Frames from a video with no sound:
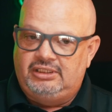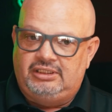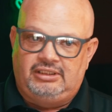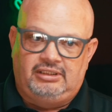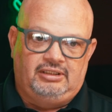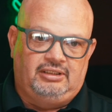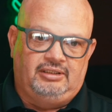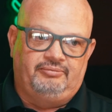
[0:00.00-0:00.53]

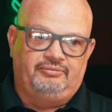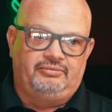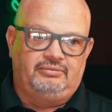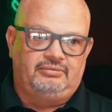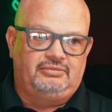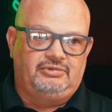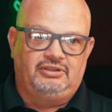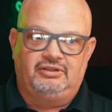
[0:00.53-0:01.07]

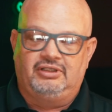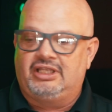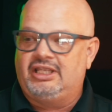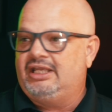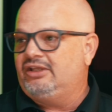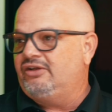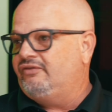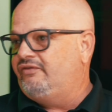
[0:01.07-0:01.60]
You're looking
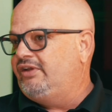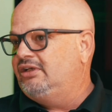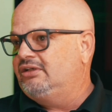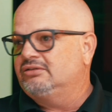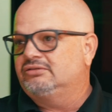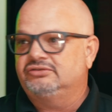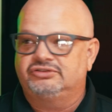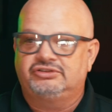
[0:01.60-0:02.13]
at your
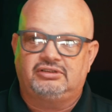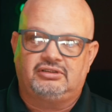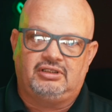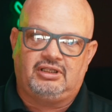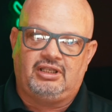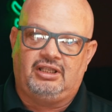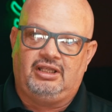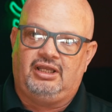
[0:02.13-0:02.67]
vehicles. You're
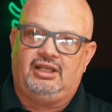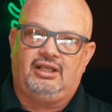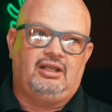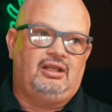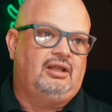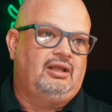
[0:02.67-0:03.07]
looking at